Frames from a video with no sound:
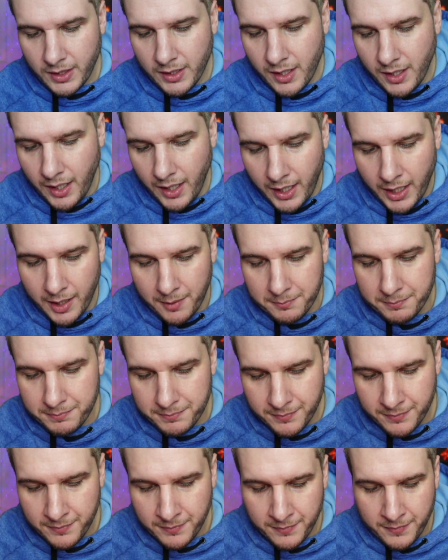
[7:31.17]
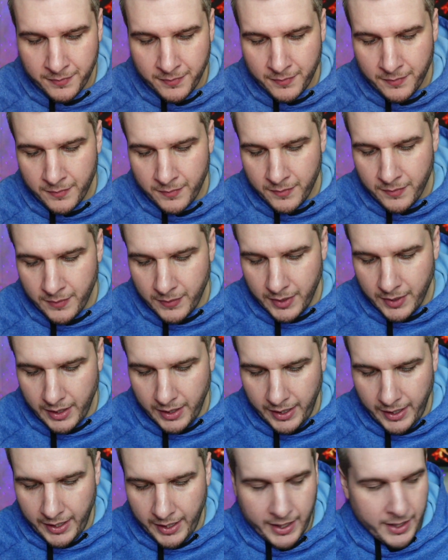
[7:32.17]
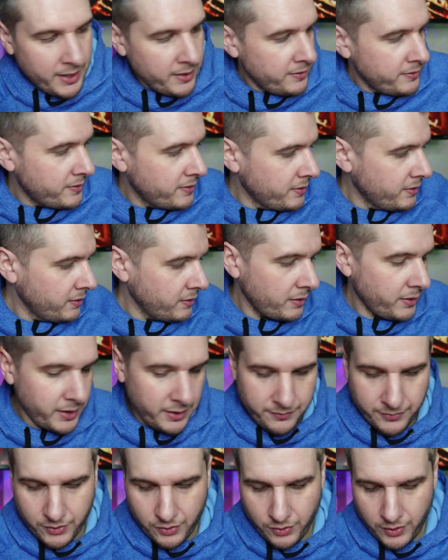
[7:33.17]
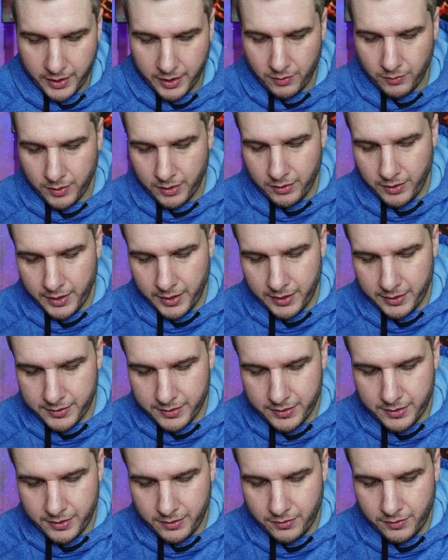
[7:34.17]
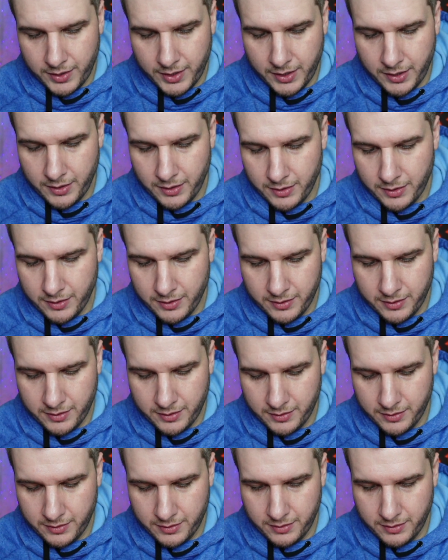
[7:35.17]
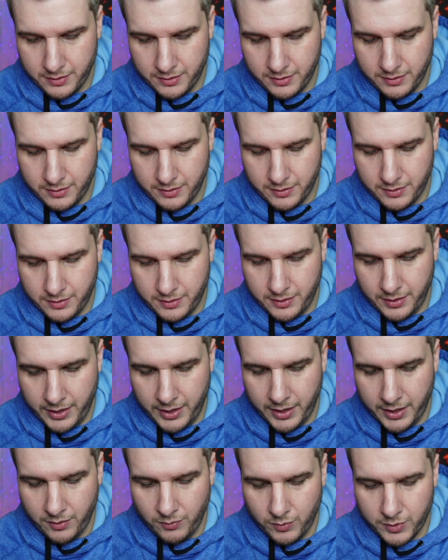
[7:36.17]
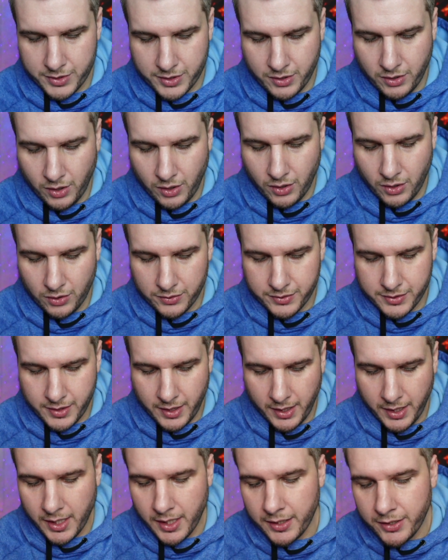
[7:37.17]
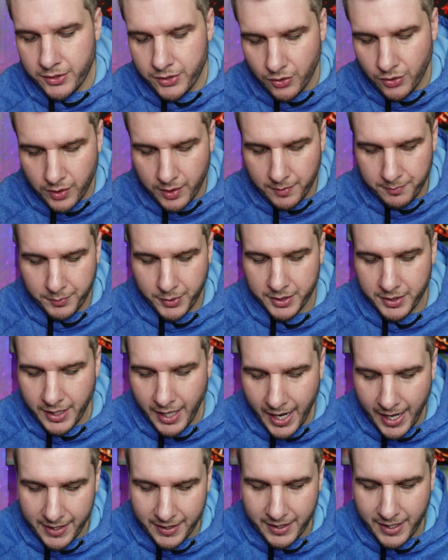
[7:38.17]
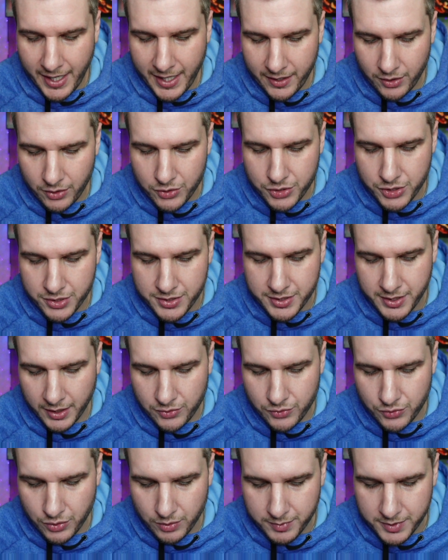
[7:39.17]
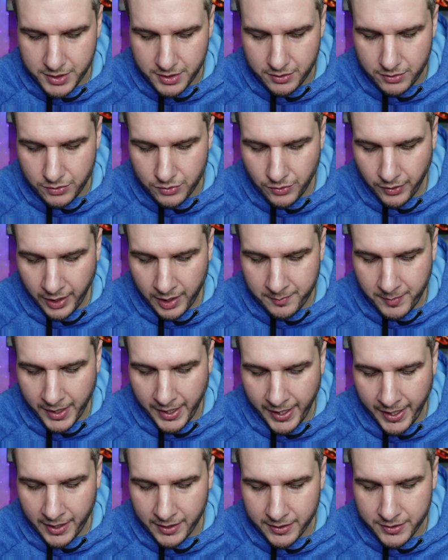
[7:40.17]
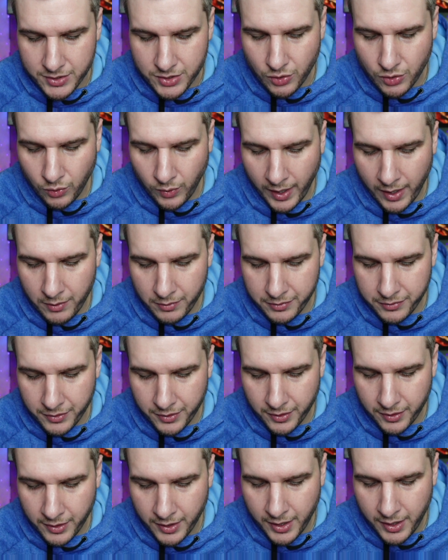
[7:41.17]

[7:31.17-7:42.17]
And I give credit where credit's due here. It was called Europe, but not NATO, should send troops to Ukraine by Alex Crowther,